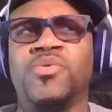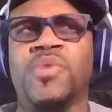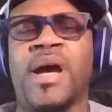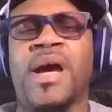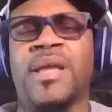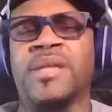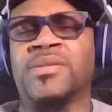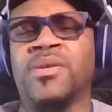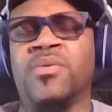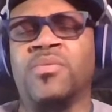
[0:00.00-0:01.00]
how that's
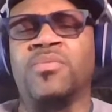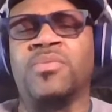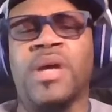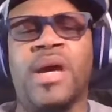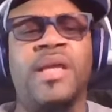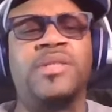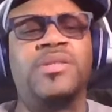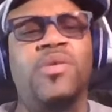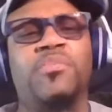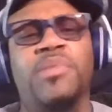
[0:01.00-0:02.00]
going
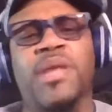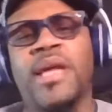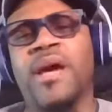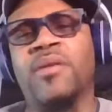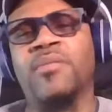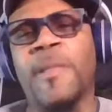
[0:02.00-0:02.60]
to play out.